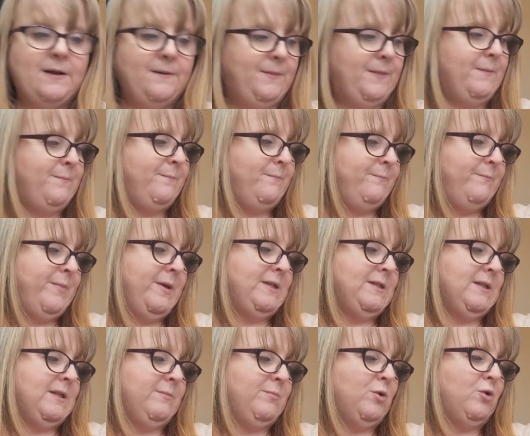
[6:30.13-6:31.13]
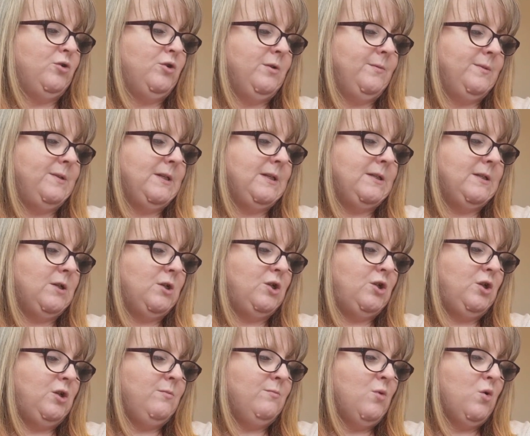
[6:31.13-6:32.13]
And the bit at the bottom says,
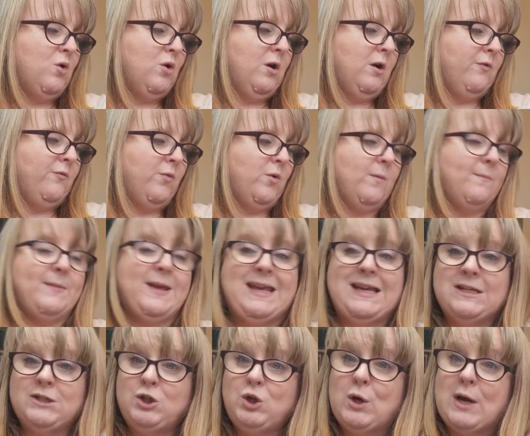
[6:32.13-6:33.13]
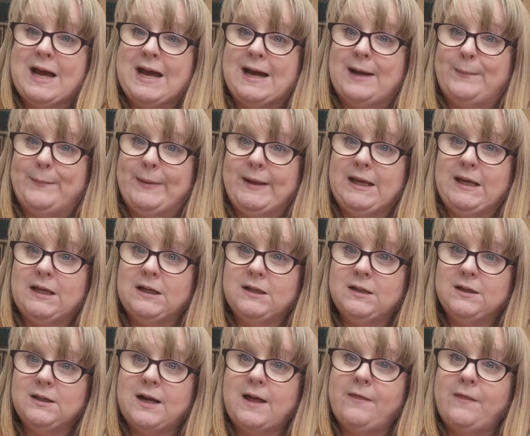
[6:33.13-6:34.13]
"Do more of what makes you happy."
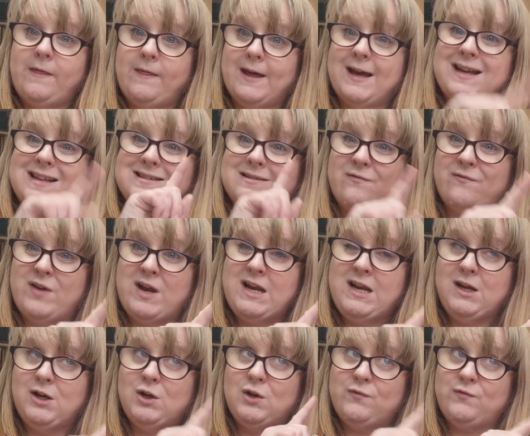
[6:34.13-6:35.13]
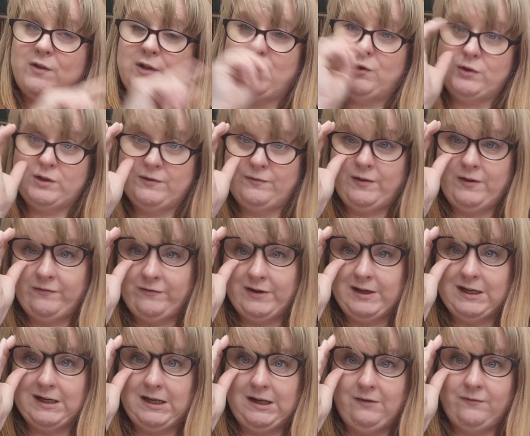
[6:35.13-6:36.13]
I think that is a very good philosophy
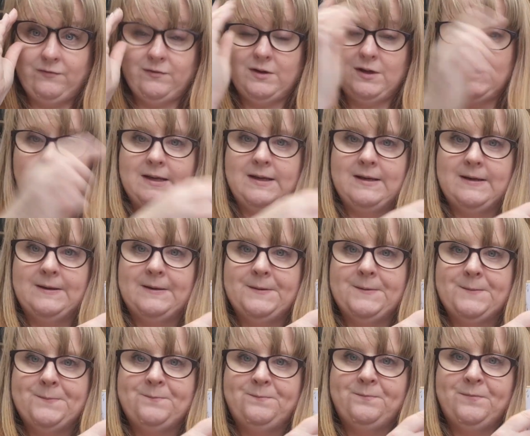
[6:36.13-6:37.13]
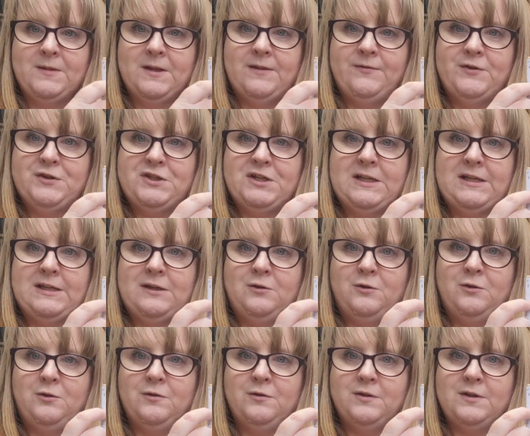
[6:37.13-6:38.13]
for life. There's a
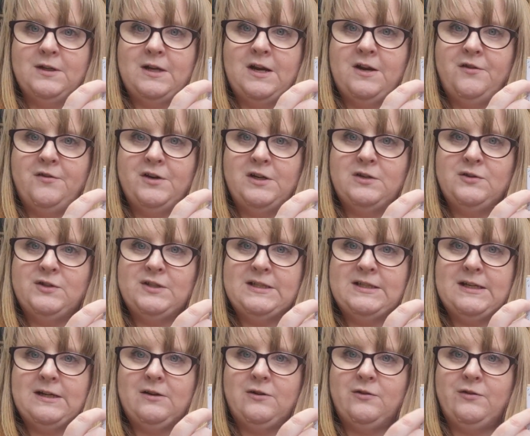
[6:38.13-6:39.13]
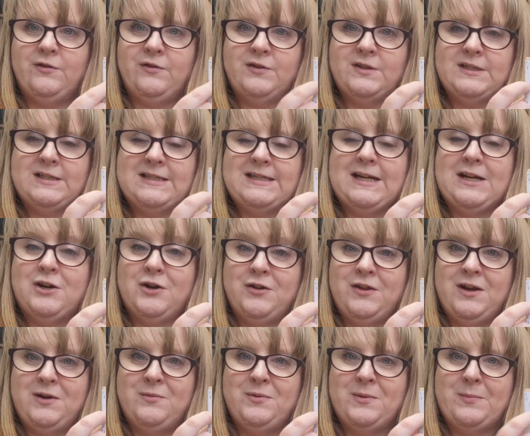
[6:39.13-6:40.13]
little, another little
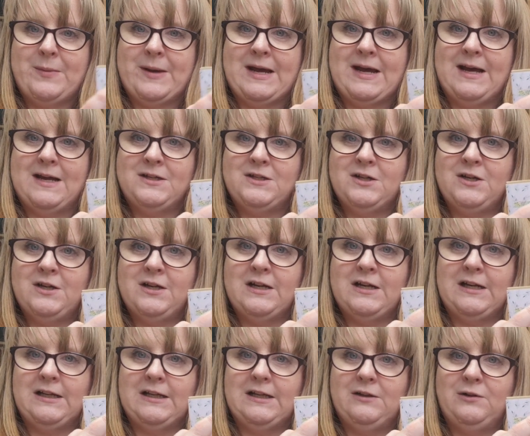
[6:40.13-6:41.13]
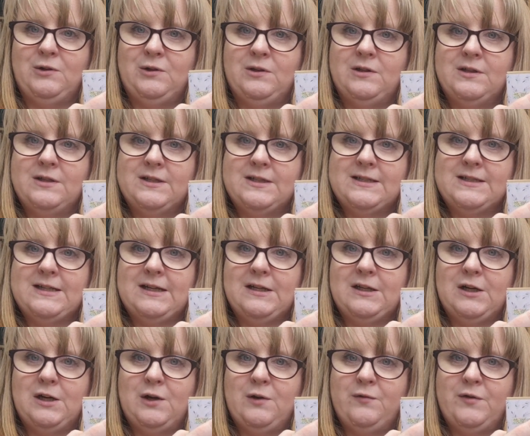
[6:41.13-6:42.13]
sticker there with a pattern, and a little
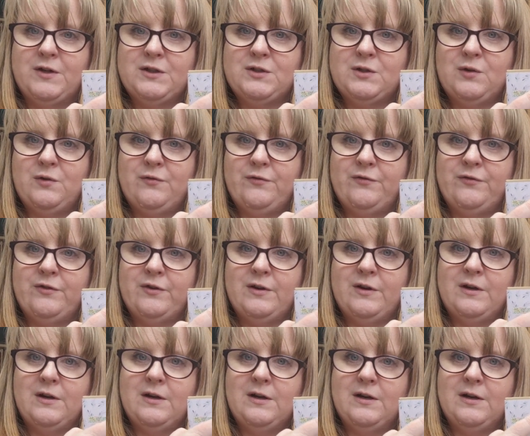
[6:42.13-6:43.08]
sticker of a sort of